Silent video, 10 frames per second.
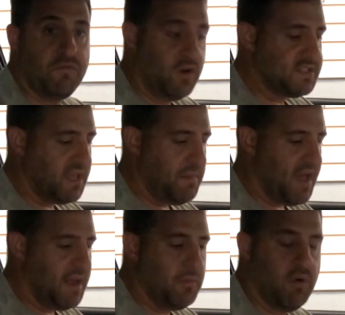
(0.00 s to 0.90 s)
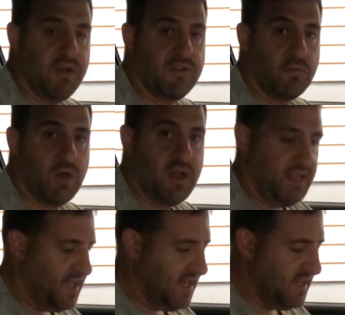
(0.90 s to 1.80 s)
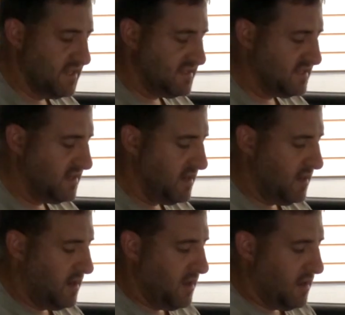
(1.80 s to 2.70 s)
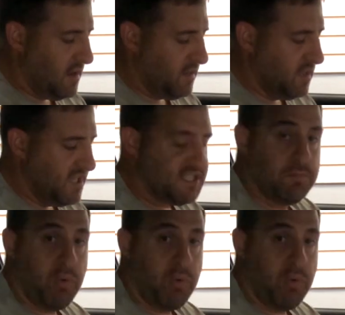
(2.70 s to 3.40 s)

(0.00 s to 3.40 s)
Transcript: first command I'm going to run is list